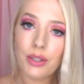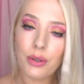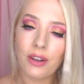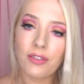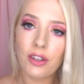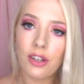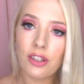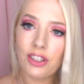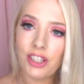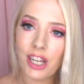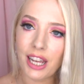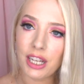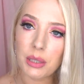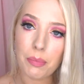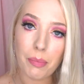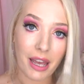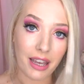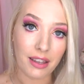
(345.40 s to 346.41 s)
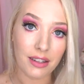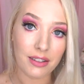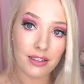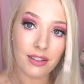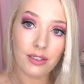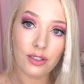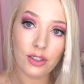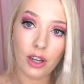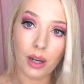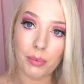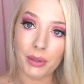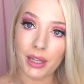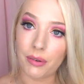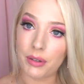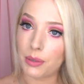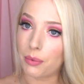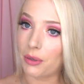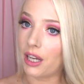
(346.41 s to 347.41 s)
So I've gotten changed back into the top that
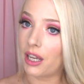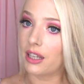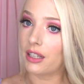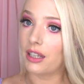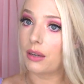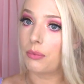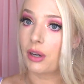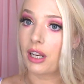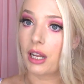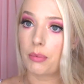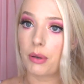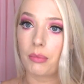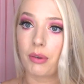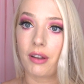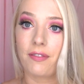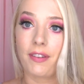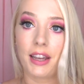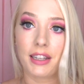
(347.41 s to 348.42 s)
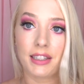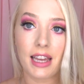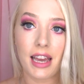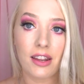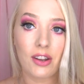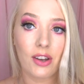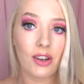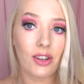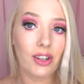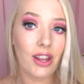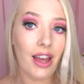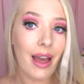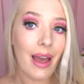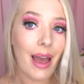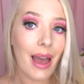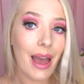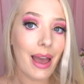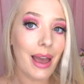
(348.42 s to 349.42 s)
I was wearing when I put my fake tan on.
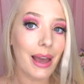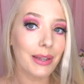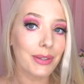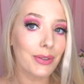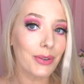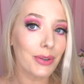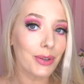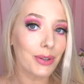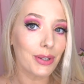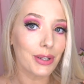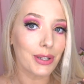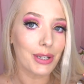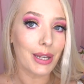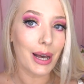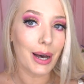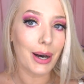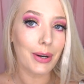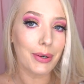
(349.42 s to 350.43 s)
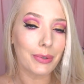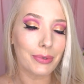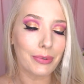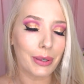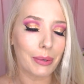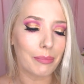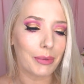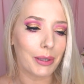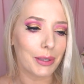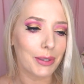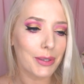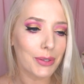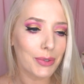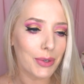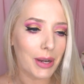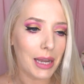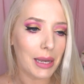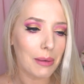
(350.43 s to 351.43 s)
As you can tell from the
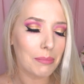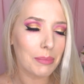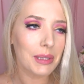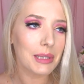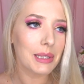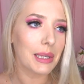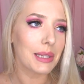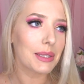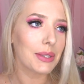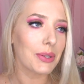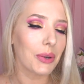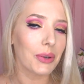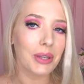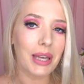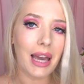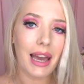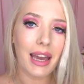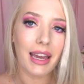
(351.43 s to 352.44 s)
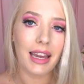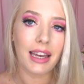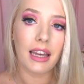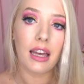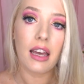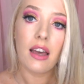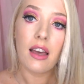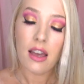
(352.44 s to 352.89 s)
straps, it's okay.